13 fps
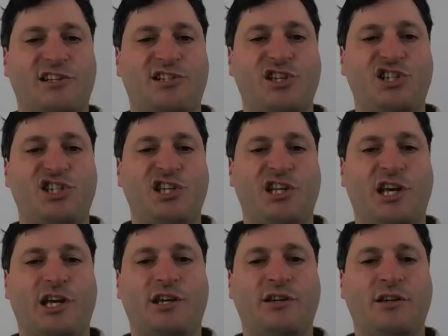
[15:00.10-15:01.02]
to the
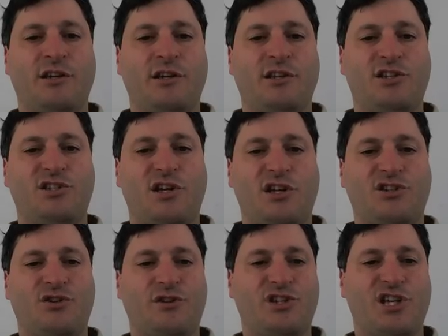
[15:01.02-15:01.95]
scenic. This is all
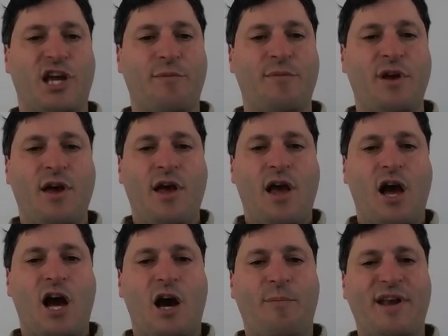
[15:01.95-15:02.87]
sort of the same.
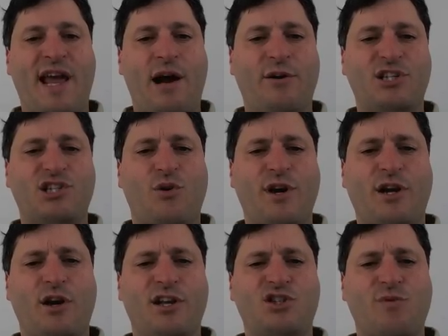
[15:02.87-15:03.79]
But now it's
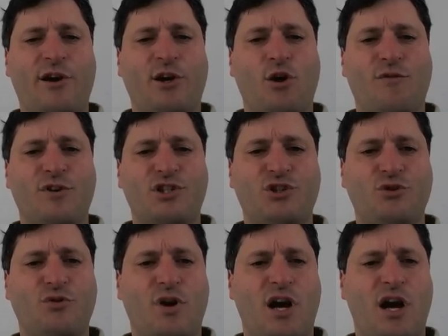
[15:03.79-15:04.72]
routing over
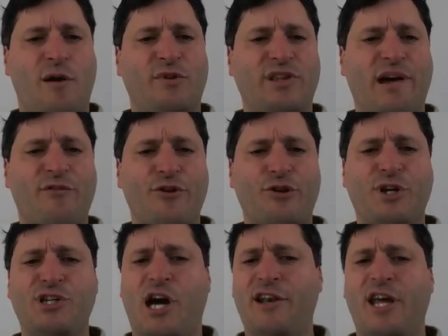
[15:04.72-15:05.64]
to
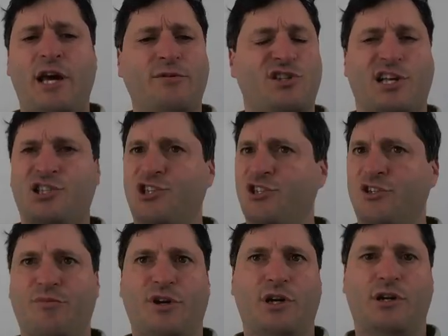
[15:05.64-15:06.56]
level3.net, so that's just
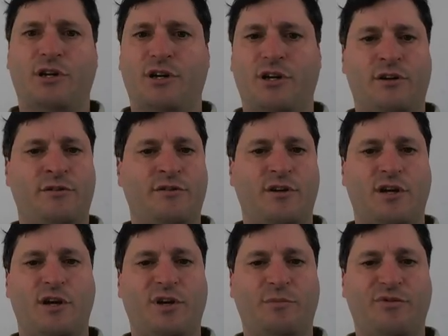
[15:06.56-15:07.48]
a big
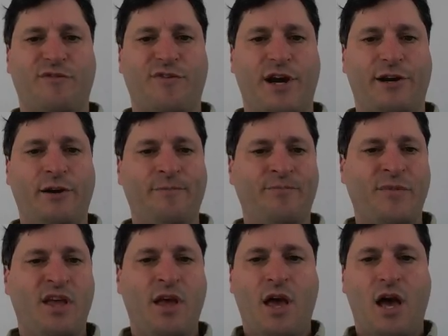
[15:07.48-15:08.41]
provider.
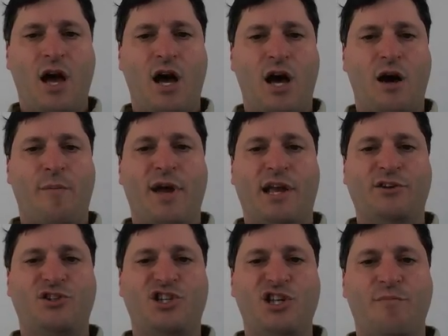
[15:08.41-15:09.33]
And
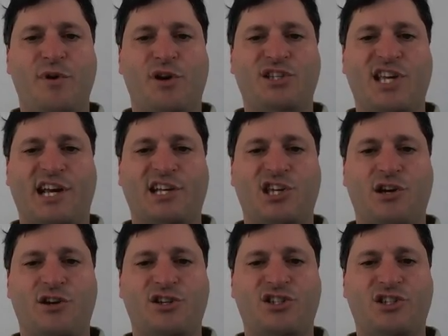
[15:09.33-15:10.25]
you see the milliseconds
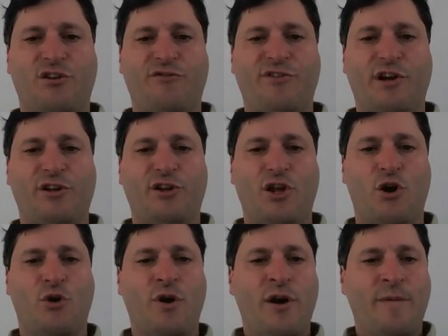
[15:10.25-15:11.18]
here are still fairly
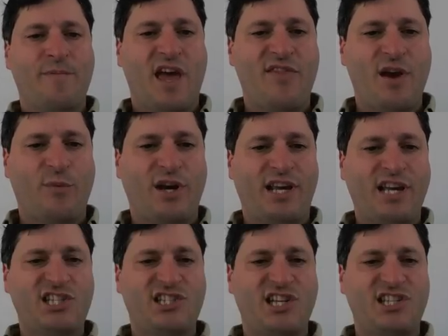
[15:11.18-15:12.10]
low. And then when it
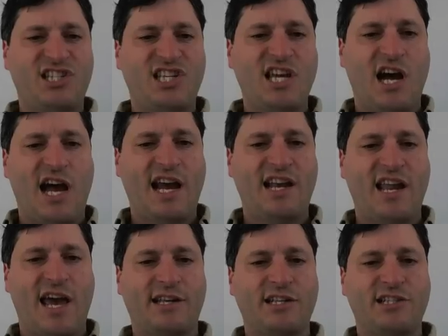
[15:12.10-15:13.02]
gets to
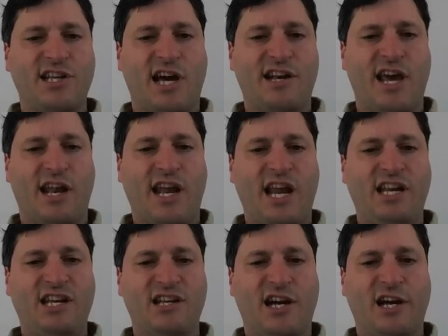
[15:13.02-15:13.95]
tinet.net,
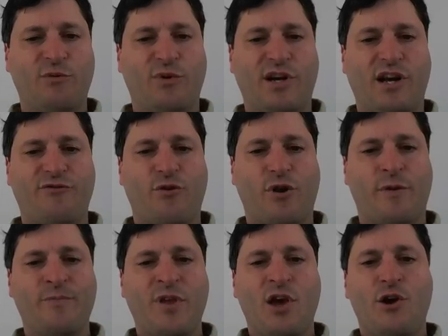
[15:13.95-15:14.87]

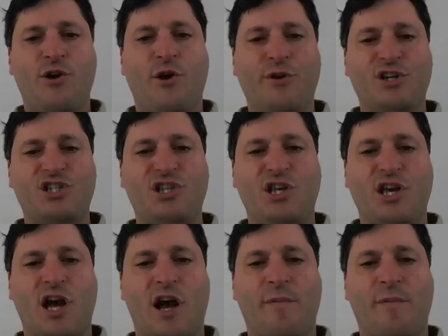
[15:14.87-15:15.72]
89.194, notice the